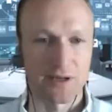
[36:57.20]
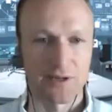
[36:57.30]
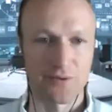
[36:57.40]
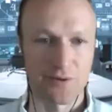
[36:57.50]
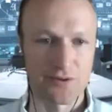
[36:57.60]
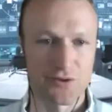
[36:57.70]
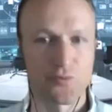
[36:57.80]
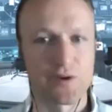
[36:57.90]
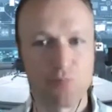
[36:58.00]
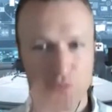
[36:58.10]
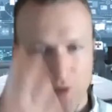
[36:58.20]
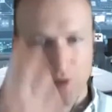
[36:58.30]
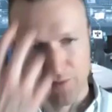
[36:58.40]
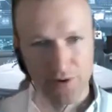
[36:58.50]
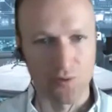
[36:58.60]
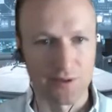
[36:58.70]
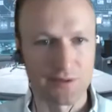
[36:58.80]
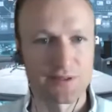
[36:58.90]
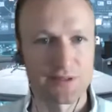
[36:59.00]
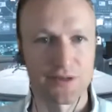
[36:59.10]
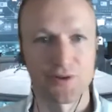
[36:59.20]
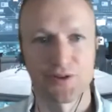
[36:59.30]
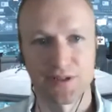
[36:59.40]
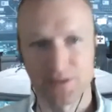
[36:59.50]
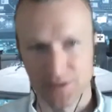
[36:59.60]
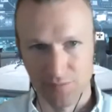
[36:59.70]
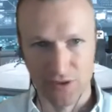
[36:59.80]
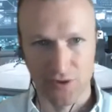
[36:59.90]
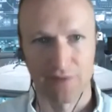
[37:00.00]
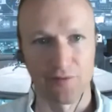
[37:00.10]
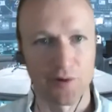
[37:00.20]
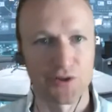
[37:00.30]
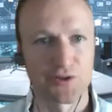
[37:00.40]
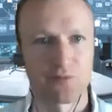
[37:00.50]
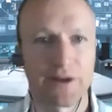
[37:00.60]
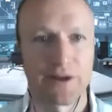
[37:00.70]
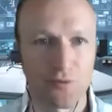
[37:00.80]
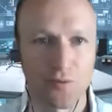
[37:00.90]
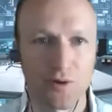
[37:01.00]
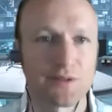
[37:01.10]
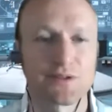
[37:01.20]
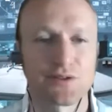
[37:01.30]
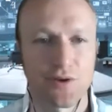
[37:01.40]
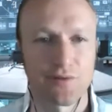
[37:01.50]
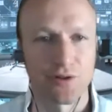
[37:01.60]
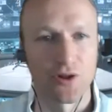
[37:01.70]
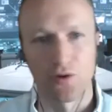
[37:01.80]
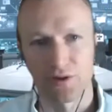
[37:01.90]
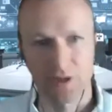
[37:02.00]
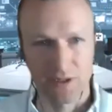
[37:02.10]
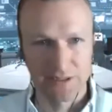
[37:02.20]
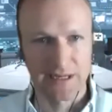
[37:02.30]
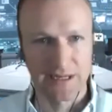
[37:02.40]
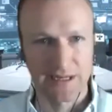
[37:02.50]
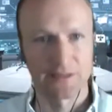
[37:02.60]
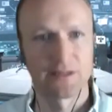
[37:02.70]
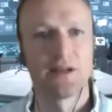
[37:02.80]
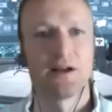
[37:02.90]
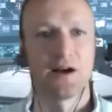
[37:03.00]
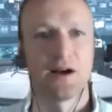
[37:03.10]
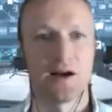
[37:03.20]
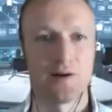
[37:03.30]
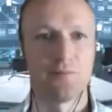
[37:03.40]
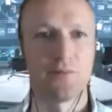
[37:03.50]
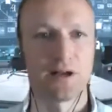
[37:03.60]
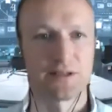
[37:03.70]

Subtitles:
there's 3 primary ones in your system, and you have a bunch of minor ones. So you have a lower dantian, a